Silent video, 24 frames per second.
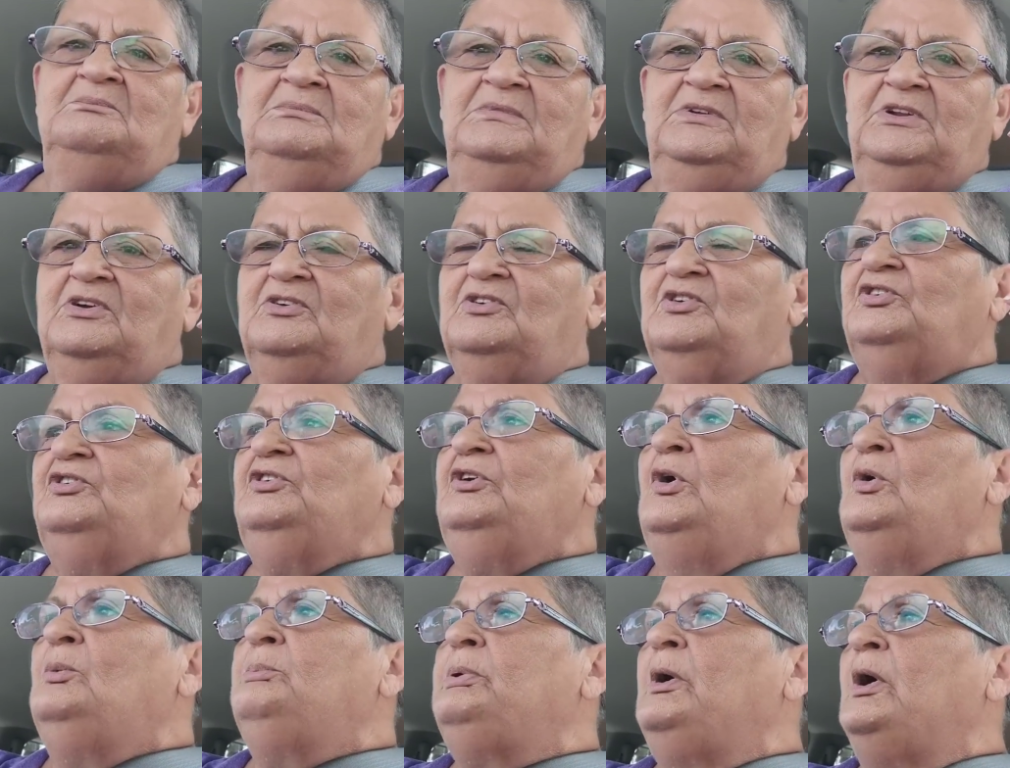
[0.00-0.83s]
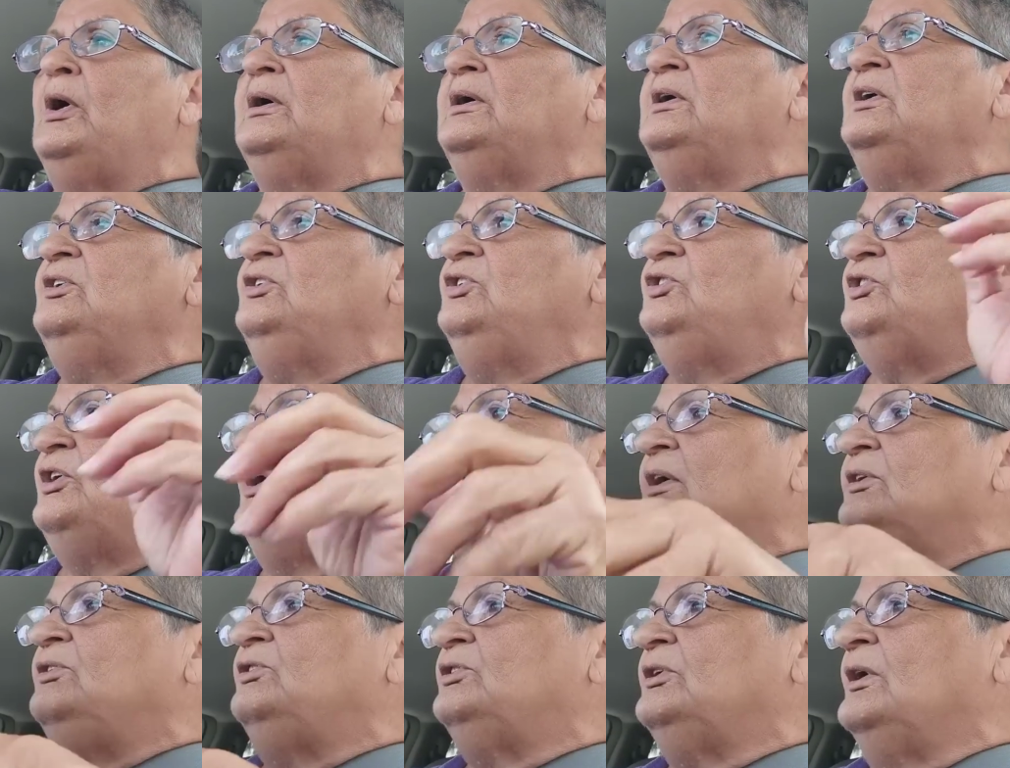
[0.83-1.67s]
There's no parking
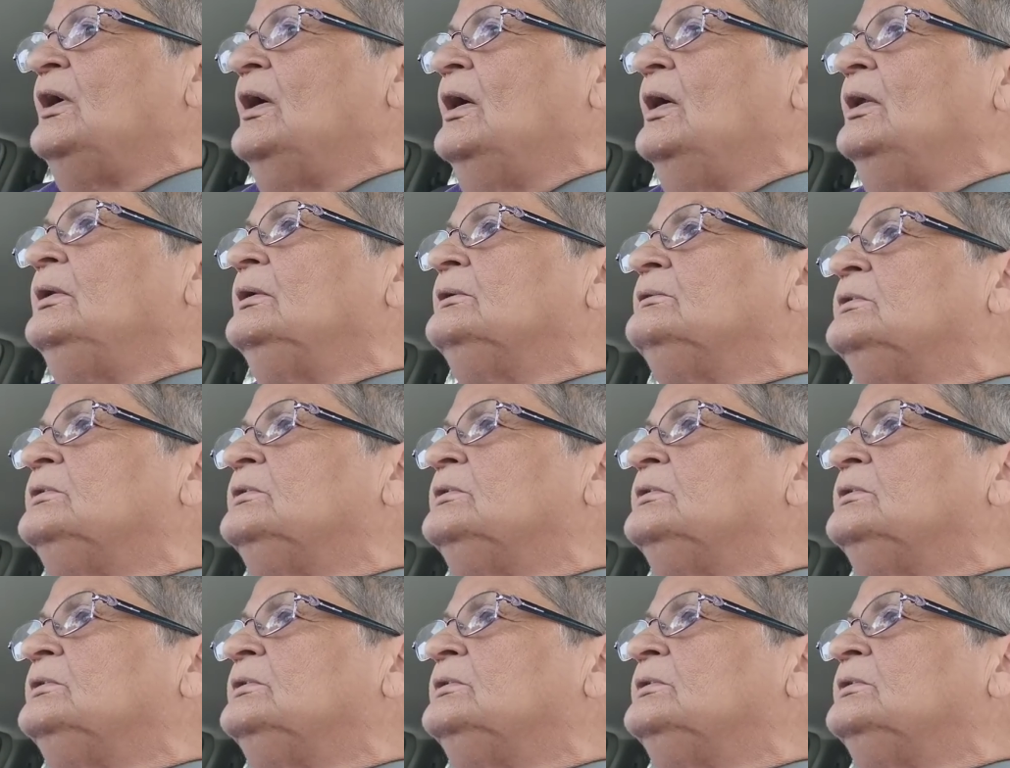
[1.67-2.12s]
signs all